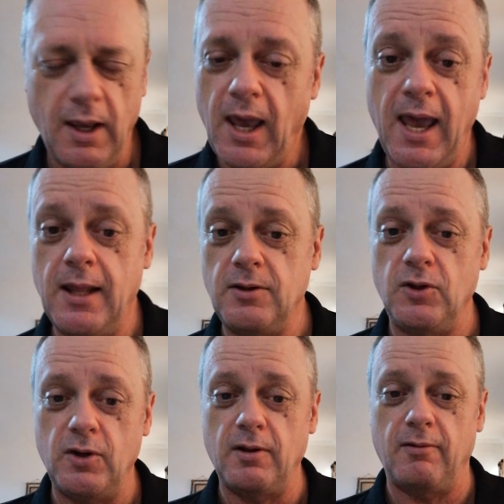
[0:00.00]

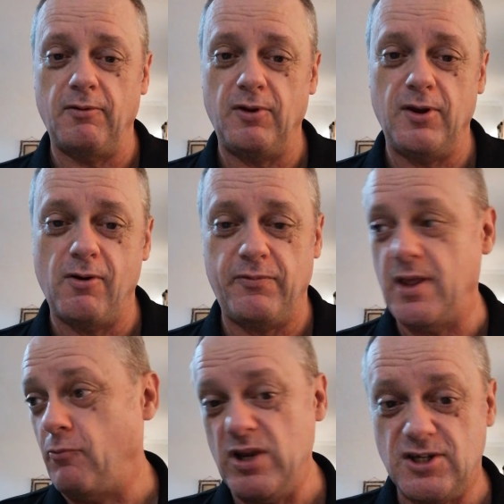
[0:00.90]
And
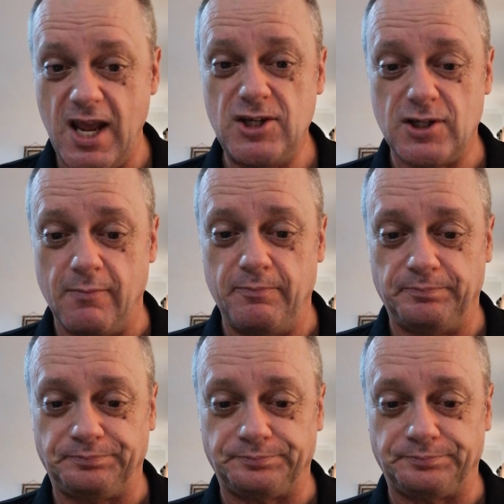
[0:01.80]
we teach them